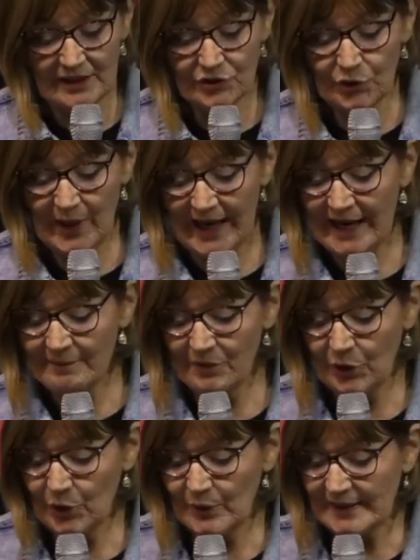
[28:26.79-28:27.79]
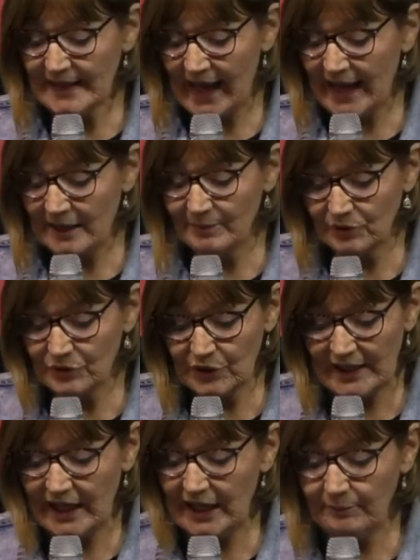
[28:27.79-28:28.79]
"To him who is able to
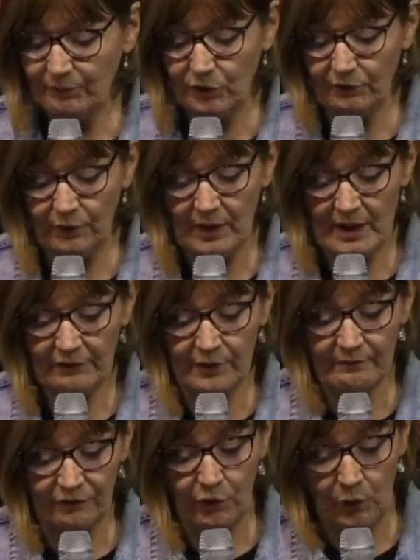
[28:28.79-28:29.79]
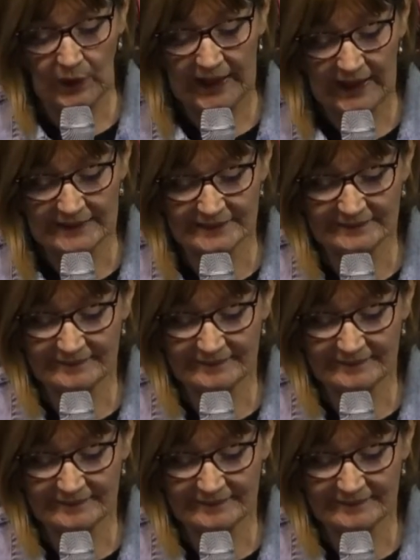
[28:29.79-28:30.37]
keep you from falling."